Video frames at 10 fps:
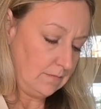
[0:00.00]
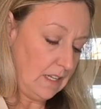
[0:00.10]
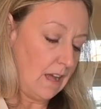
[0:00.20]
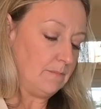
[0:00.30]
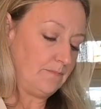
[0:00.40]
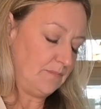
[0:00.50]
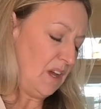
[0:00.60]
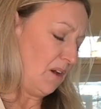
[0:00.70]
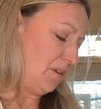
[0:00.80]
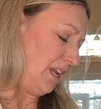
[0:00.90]
Yeah.
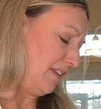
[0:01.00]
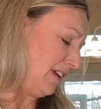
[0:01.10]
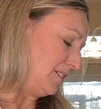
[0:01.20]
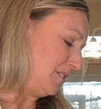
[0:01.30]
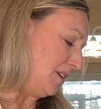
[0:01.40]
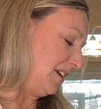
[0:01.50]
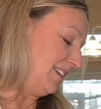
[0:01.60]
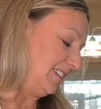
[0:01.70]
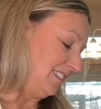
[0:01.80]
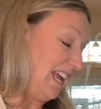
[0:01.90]
Oh yeah, that's
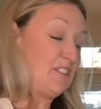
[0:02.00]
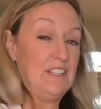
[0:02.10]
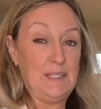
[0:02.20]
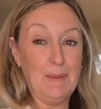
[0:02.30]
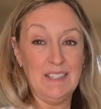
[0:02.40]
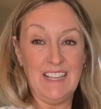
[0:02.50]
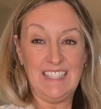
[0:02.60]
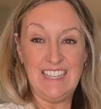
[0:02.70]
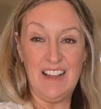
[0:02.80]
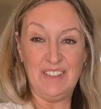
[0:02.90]
actually smells
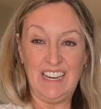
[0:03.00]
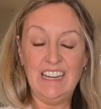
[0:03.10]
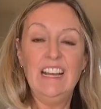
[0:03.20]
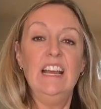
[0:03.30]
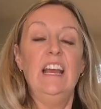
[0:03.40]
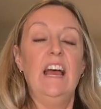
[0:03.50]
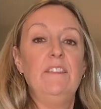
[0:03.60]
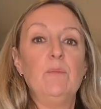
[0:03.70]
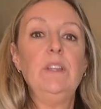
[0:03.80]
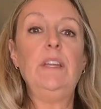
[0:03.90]
like Downy. And
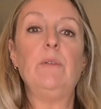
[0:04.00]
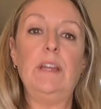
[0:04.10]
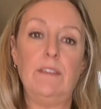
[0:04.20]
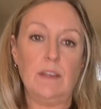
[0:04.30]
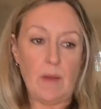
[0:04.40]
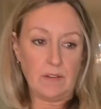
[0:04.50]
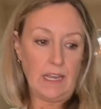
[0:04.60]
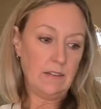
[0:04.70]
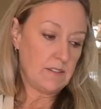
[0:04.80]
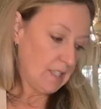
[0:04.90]
the really great thing about
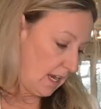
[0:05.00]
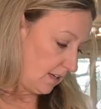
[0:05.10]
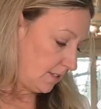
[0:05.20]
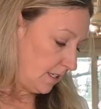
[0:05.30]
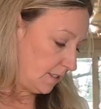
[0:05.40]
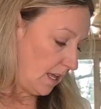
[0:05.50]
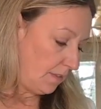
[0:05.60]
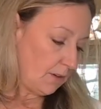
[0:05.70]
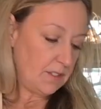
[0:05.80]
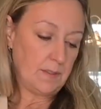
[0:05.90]
Candle Science is that
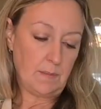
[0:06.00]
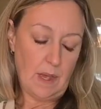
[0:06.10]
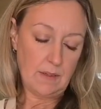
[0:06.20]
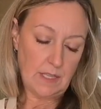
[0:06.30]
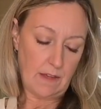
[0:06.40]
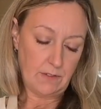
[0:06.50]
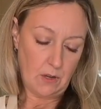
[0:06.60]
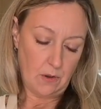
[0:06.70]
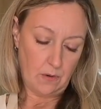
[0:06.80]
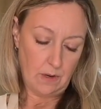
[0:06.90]
their smells have
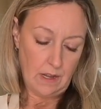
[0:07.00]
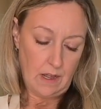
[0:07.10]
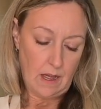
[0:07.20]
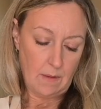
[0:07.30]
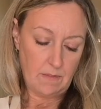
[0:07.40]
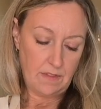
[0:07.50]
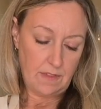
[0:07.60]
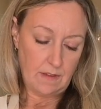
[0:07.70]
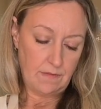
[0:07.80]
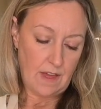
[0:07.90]
no
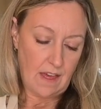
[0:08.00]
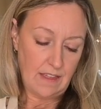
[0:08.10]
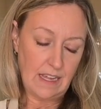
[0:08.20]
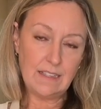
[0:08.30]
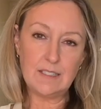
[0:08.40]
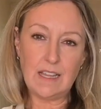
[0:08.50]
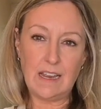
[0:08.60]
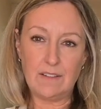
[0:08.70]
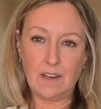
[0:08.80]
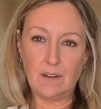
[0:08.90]
phthalates.
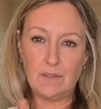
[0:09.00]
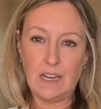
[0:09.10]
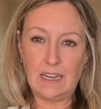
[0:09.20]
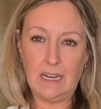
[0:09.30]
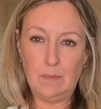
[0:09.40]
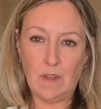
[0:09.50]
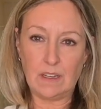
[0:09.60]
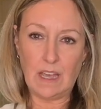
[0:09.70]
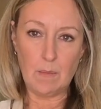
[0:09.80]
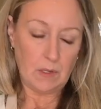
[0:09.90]
They keep the
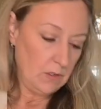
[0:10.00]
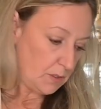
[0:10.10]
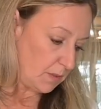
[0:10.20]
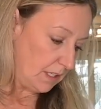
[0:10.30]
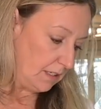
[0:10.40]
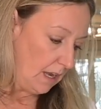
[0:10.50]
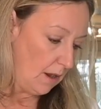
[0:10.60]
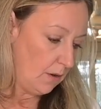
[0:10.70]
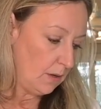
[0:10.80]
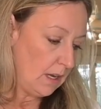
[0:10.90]
chemicals really low,